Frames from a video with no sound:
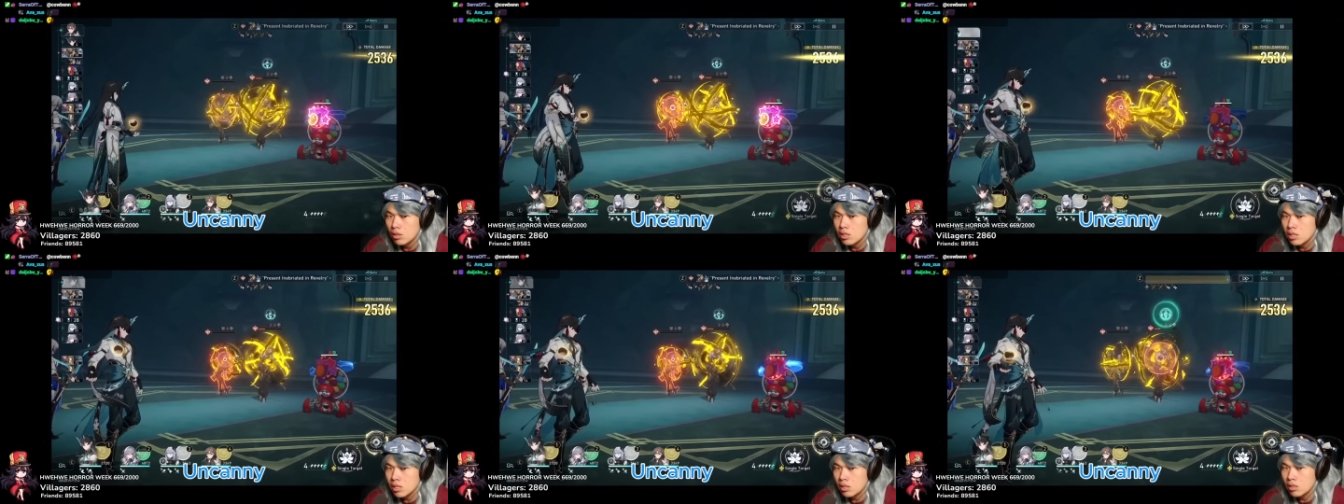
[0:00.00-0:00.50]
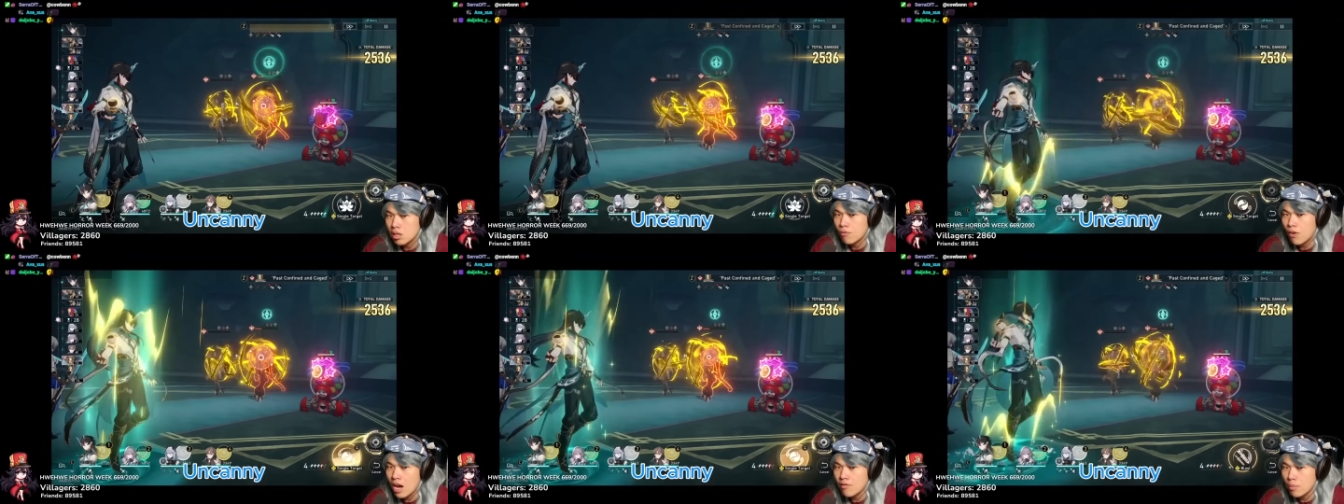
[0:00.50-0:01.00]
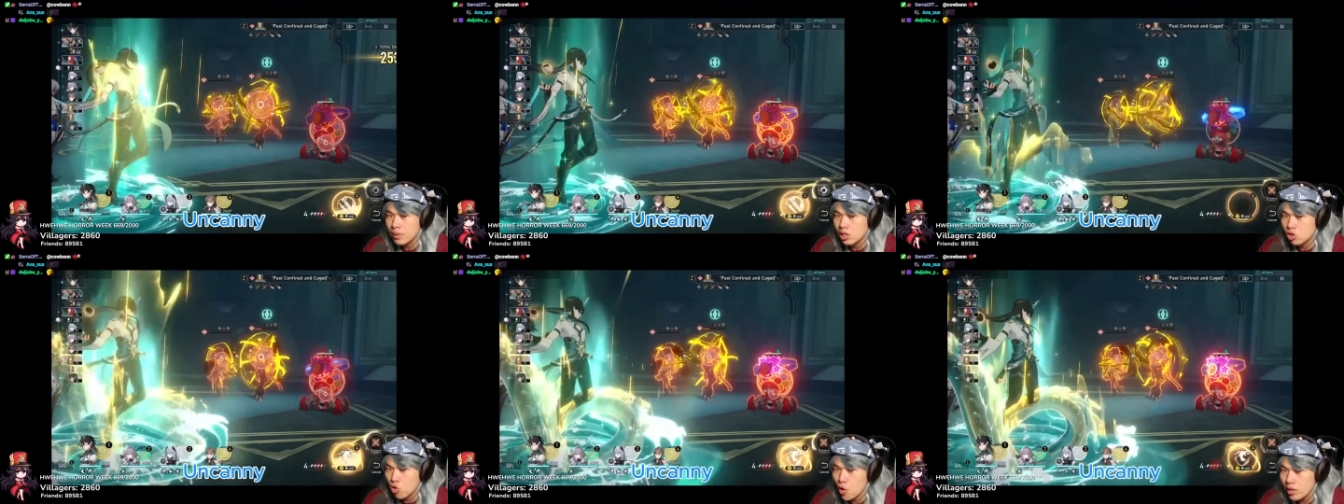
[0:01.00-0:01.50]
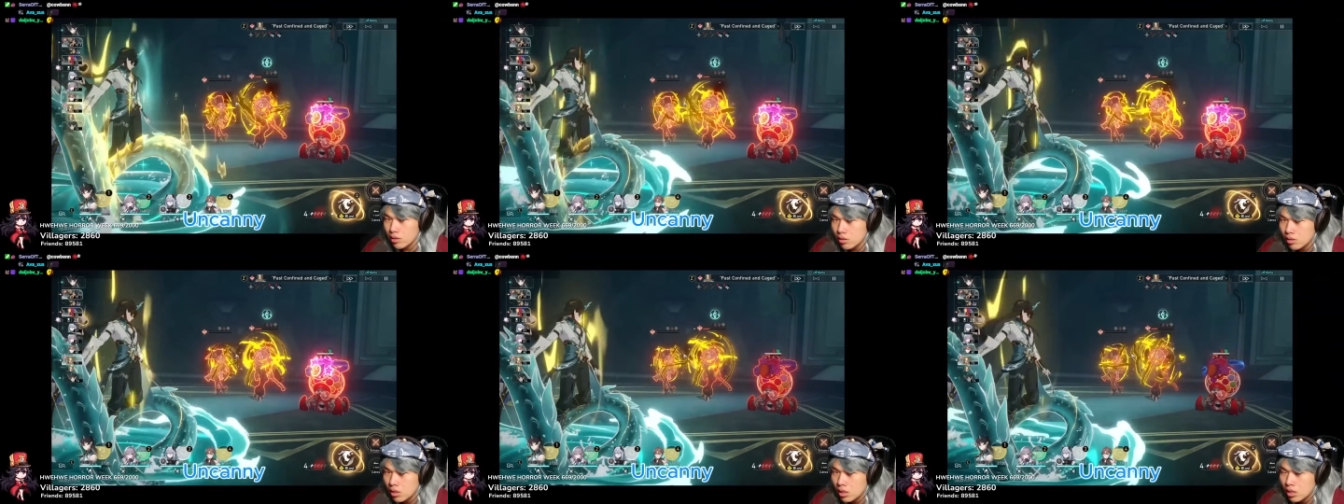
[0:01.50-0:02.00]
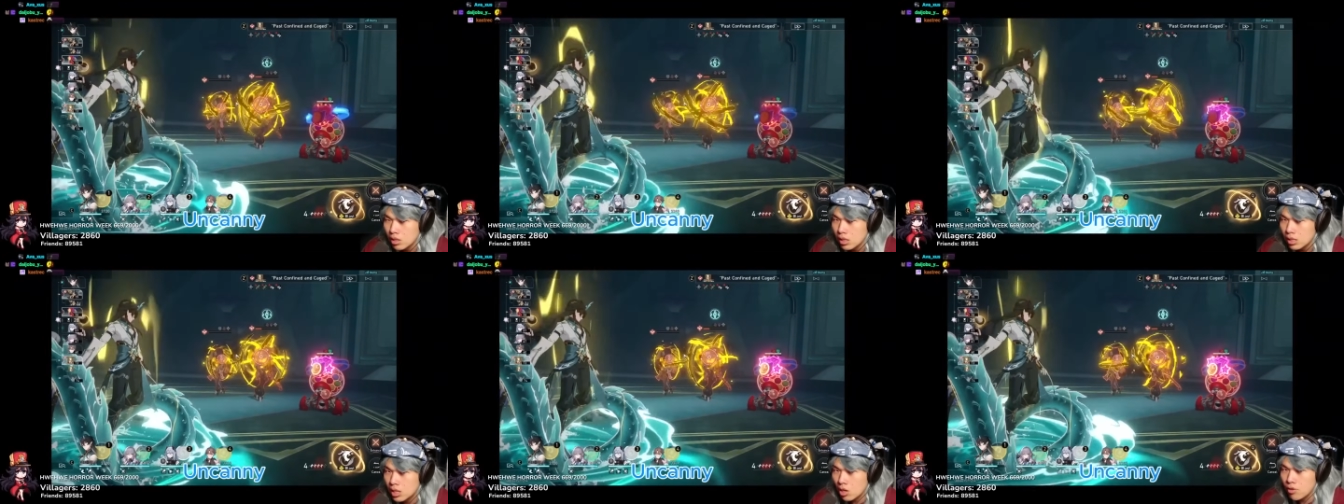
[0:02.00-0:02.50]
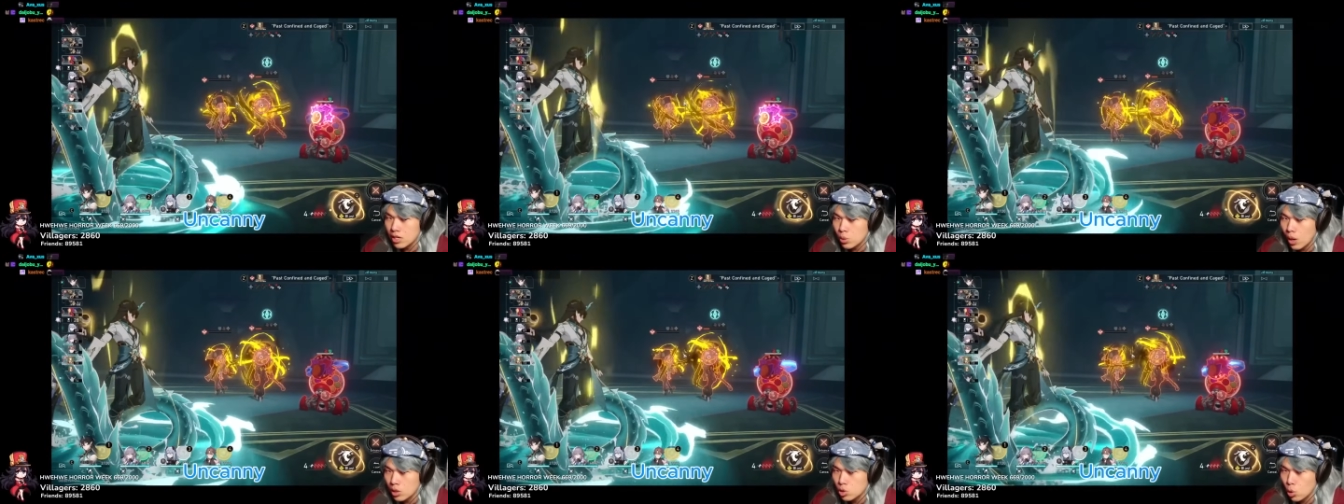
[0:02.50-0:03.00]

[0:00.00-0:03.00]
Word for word: Survive or be destroyed. There is no other